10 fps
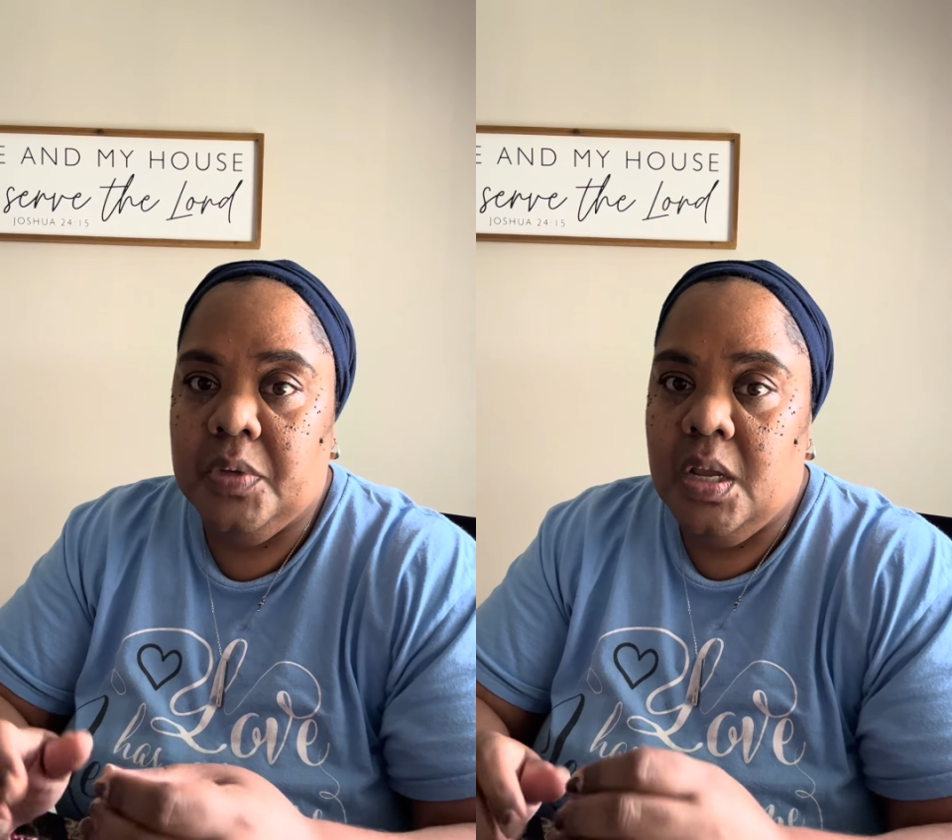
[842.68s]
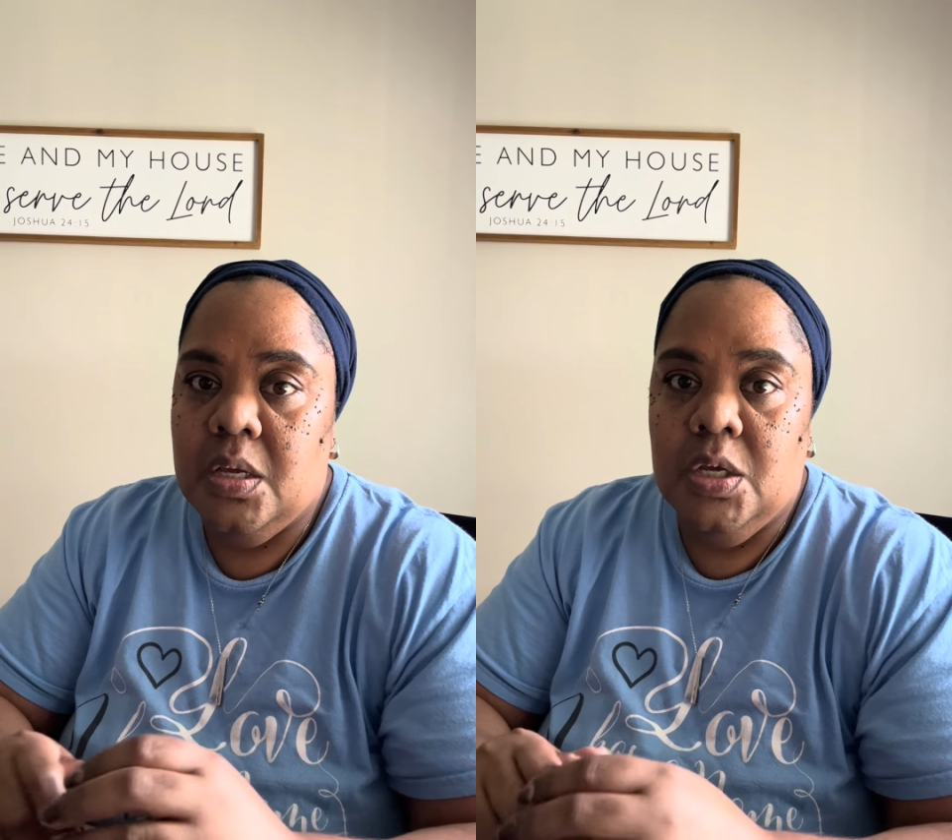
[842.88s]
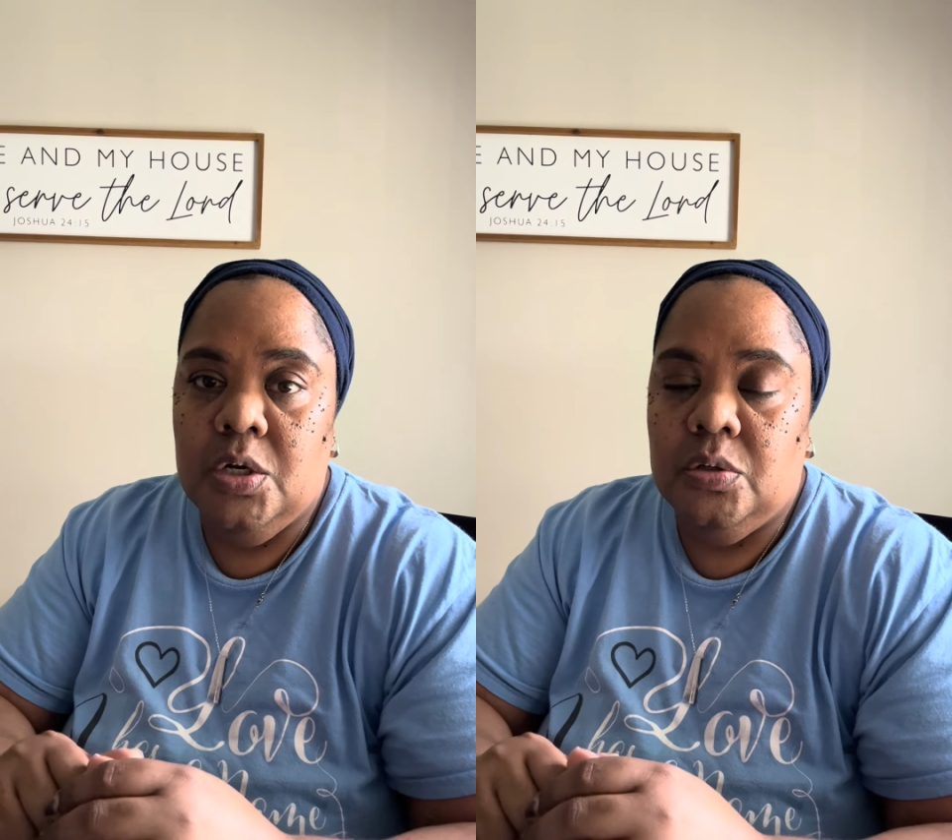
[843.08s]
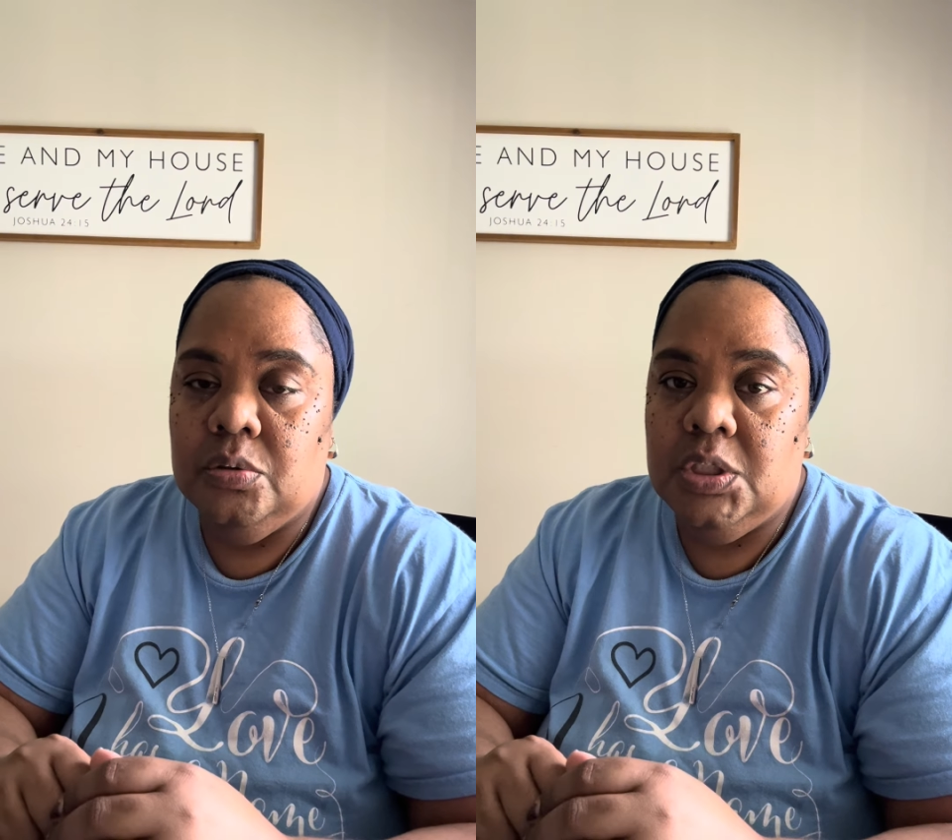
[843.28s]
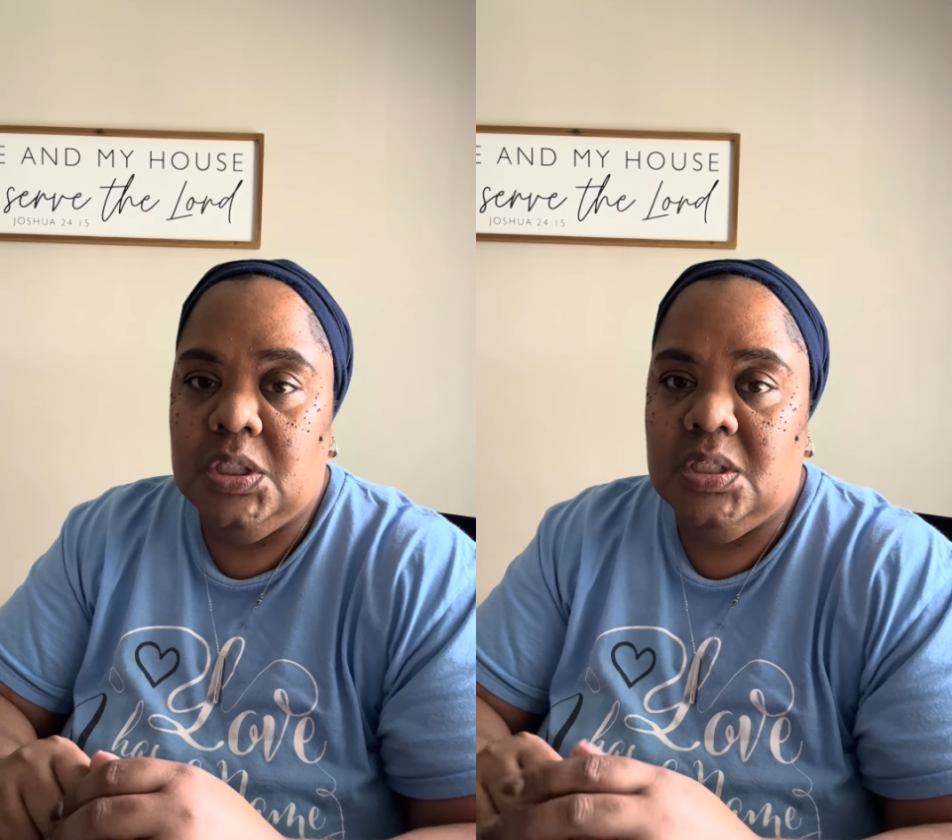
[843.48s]
you know,
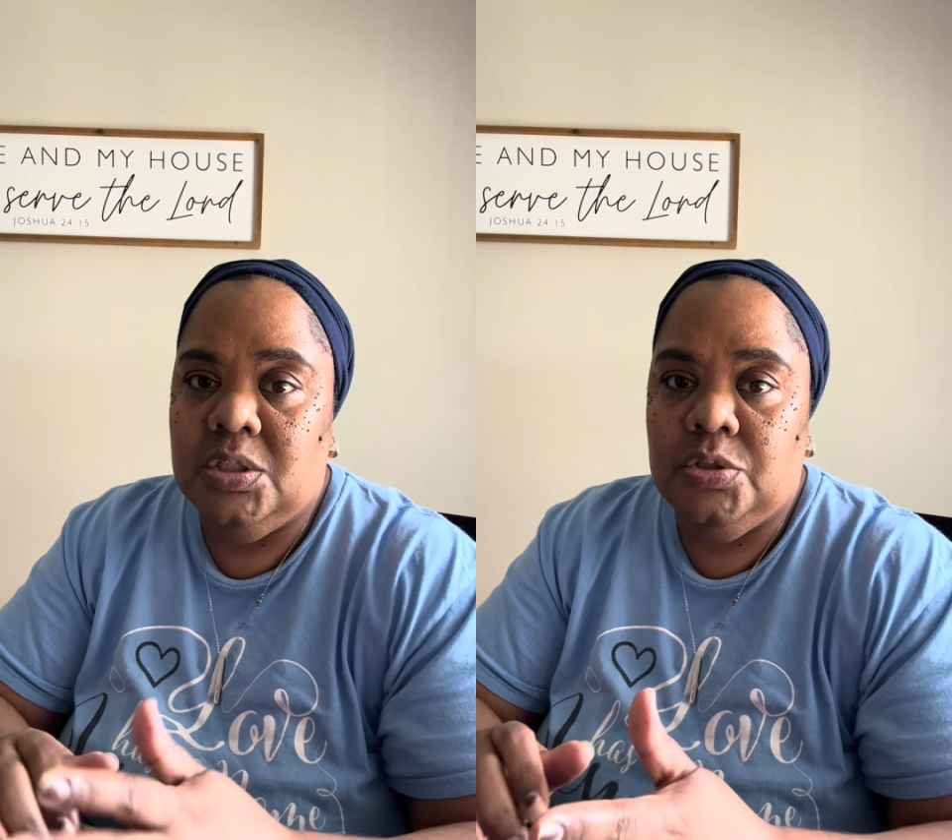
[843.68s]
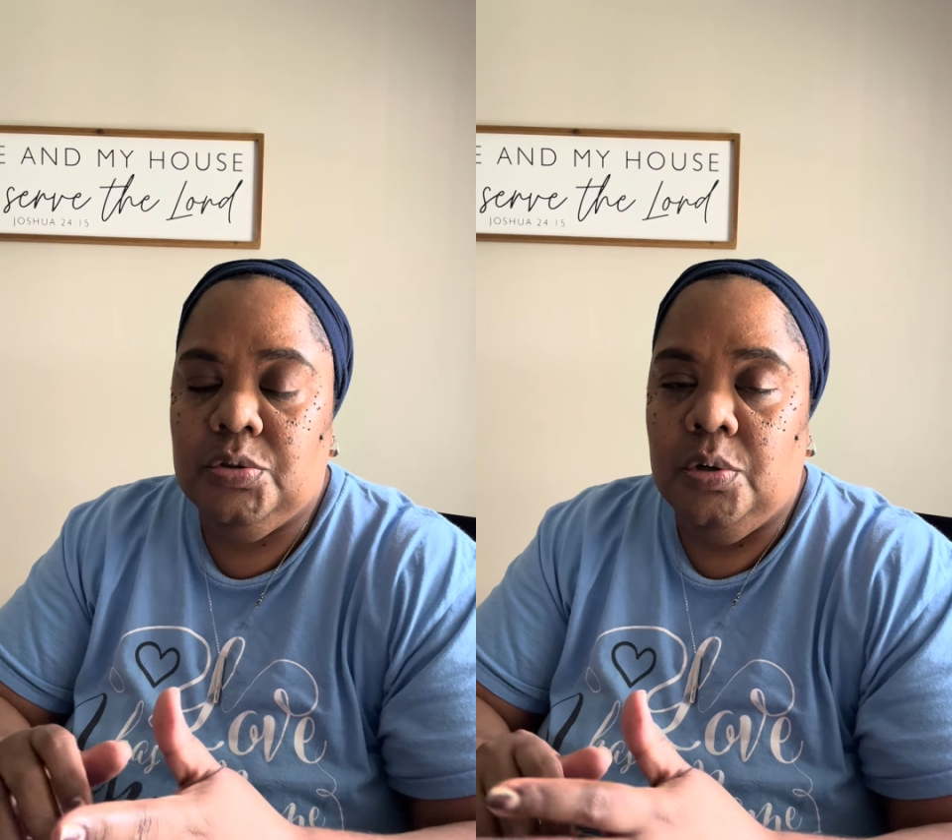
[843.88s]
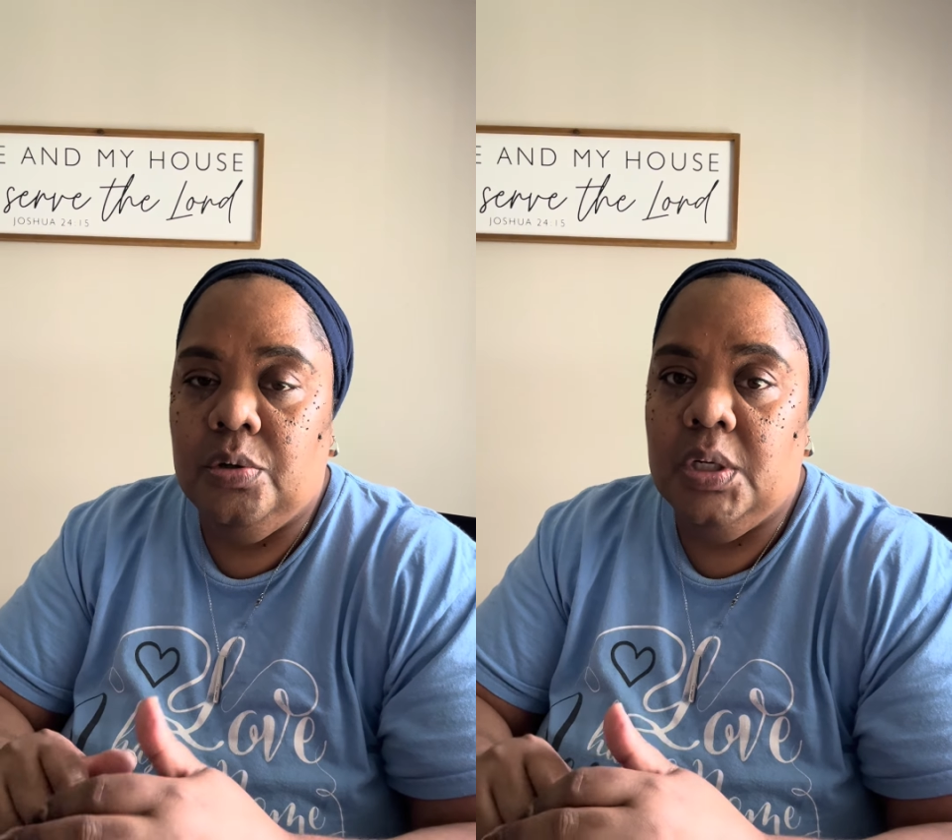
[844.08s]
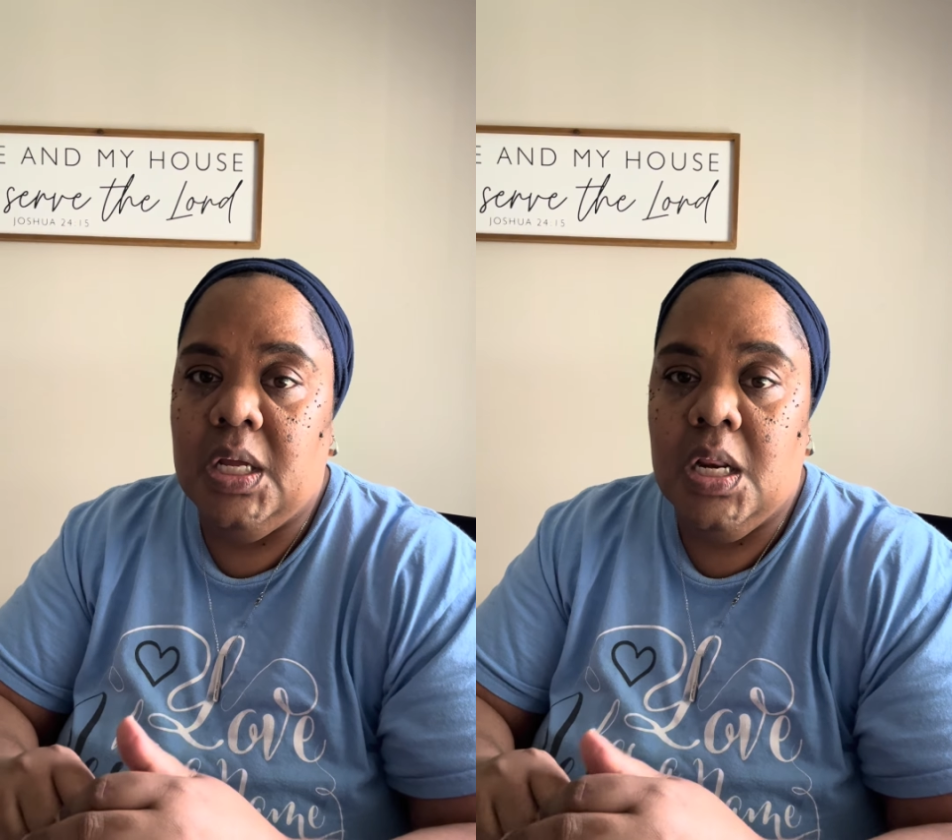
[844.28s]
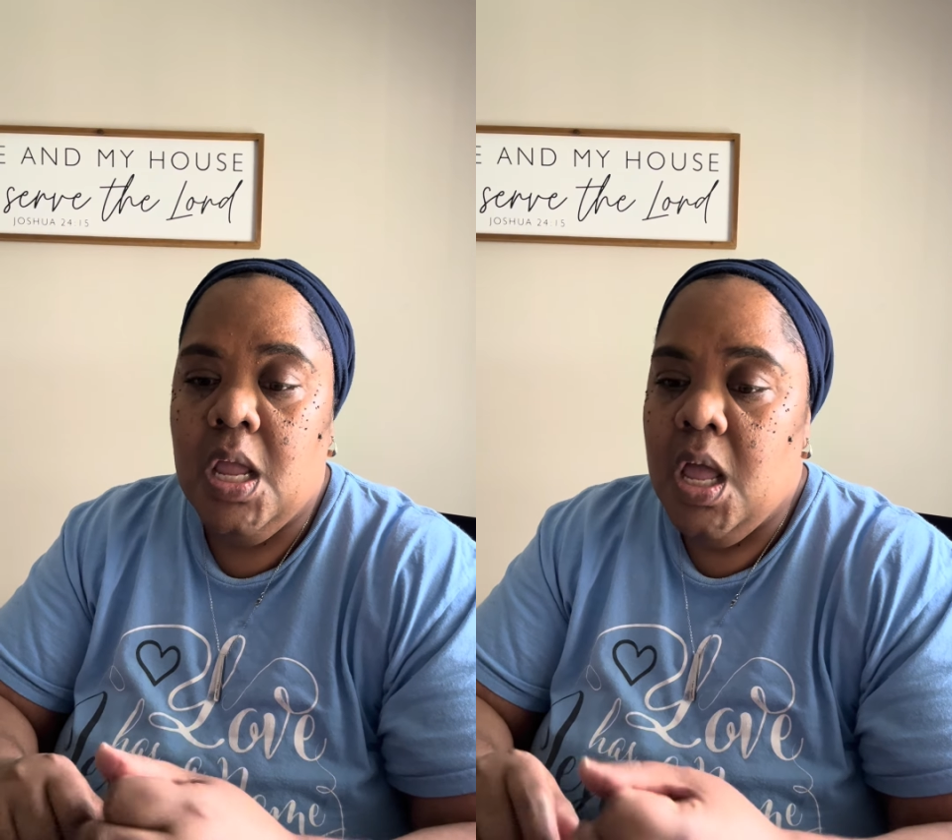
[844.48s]
just scrolling,